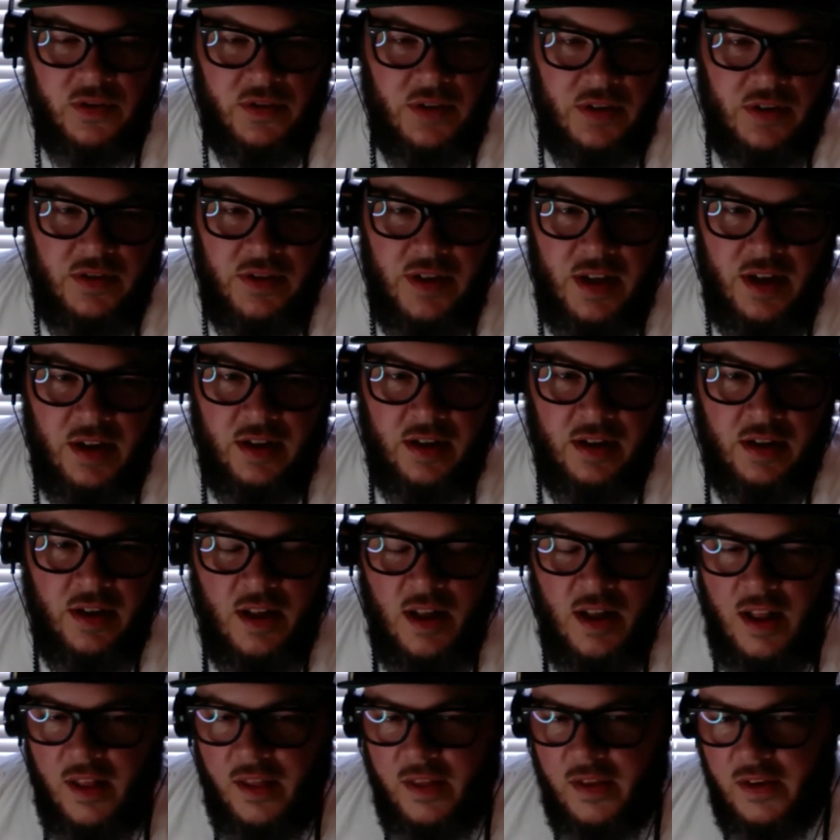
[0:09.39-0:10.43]
there's
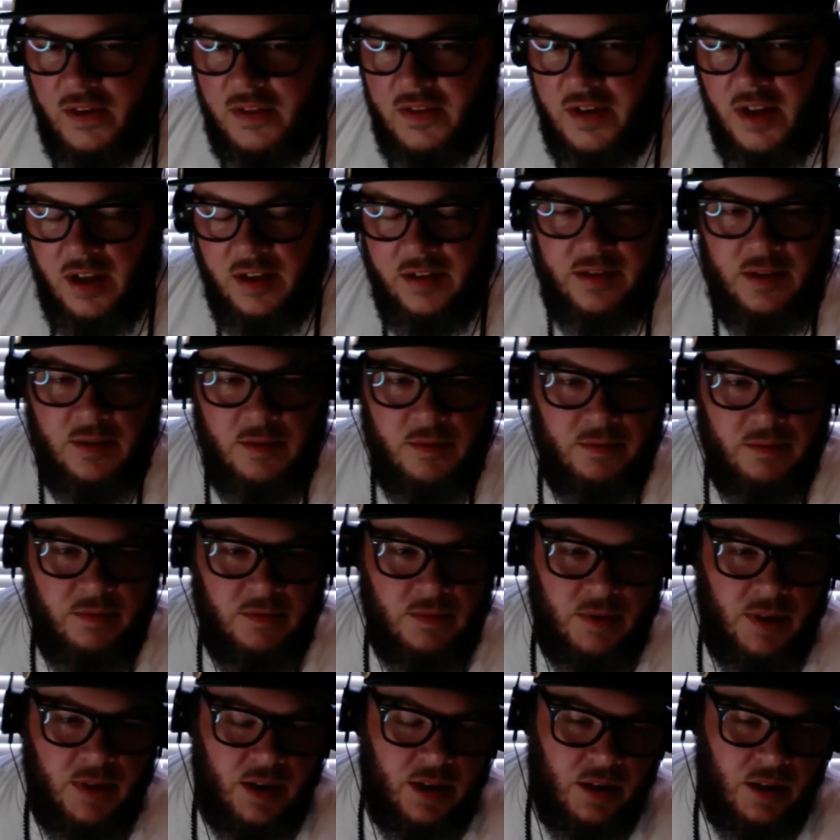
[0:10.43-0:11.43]
not some